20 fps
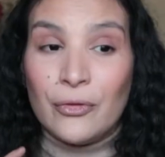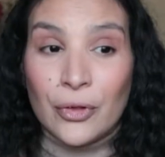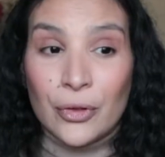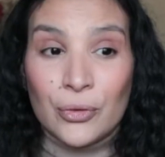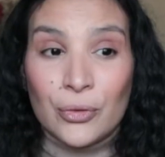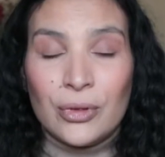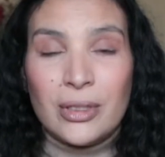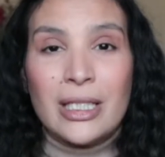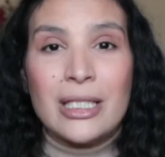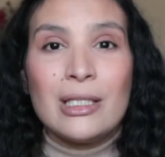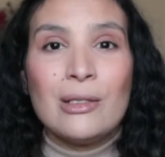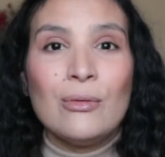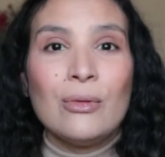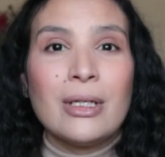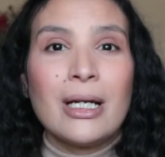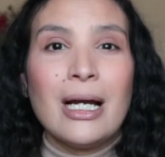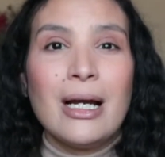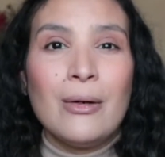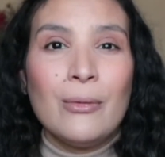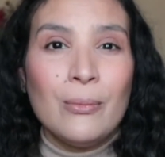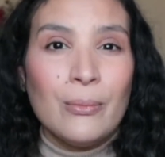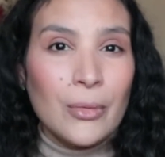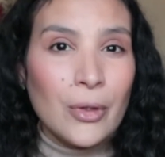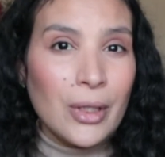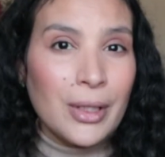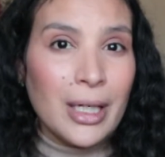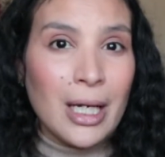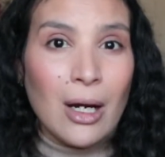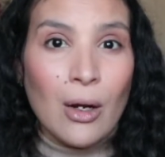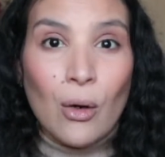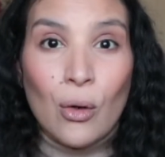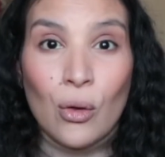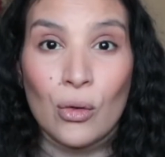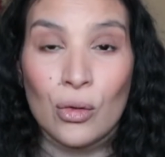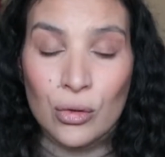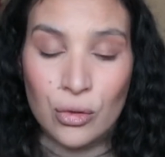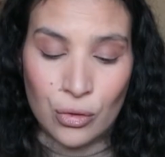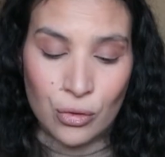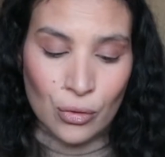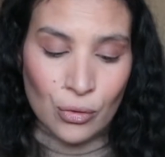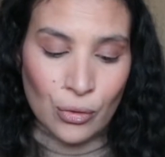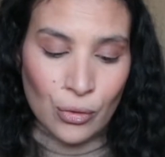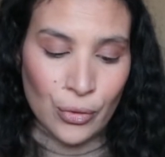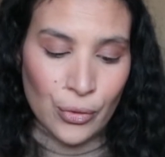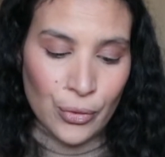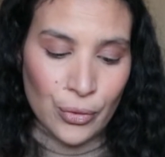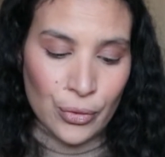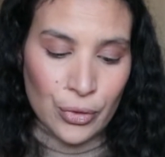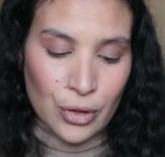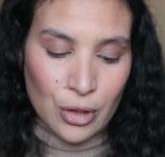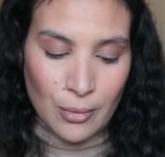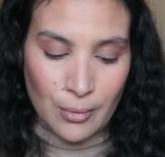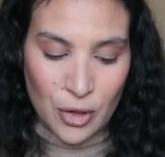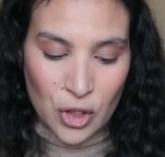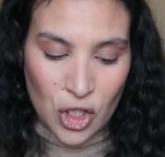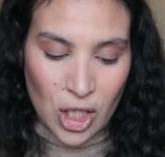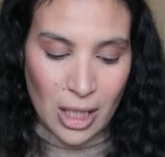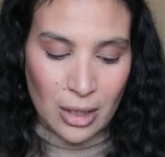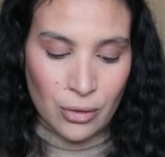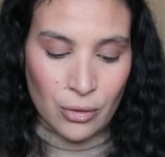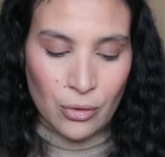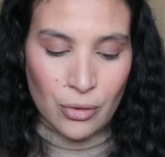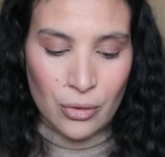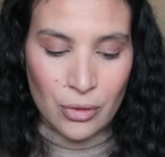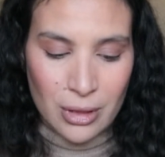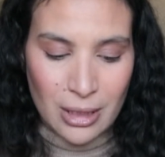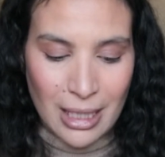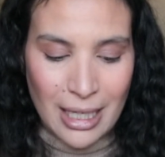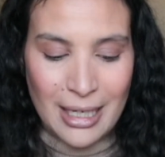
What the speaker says: for today's look, I'm gonna also use some shadows,